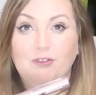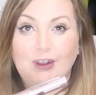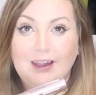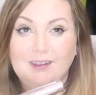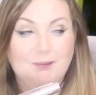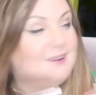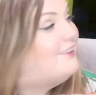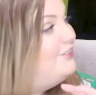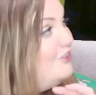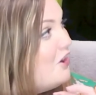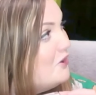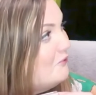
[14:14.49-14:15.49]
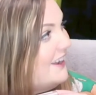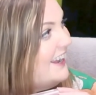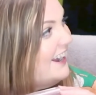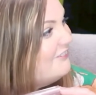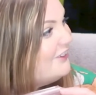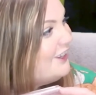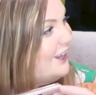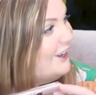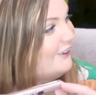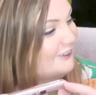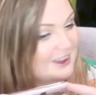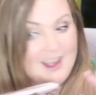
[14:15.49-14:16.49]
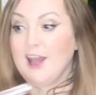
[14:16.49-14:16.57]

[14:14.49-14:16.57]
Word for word: Jasmine's done me, mm-hmm. haven't you?